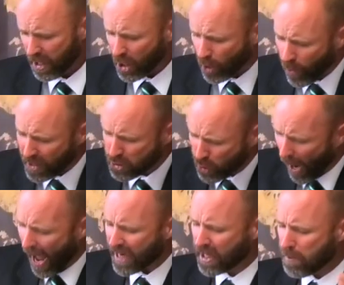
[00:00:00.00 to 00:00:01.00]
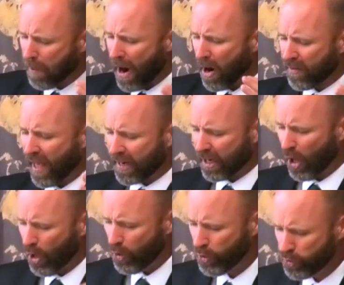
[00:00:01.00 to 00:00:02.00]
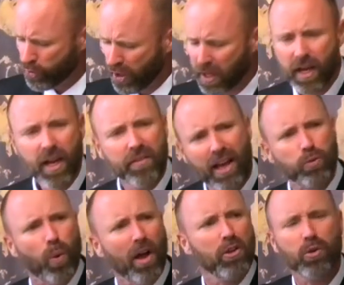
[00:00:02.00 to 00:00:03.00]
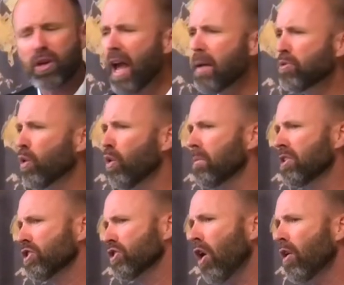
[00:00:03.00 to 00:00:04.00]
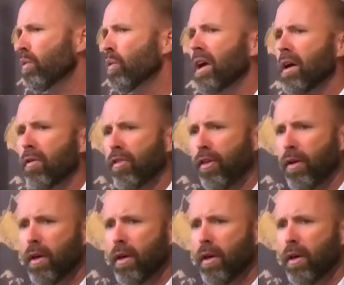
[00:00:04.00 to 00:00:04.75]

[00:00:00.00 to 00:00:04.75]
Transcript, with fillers: Quit trying to bear that load. That's why you came to Him to start with.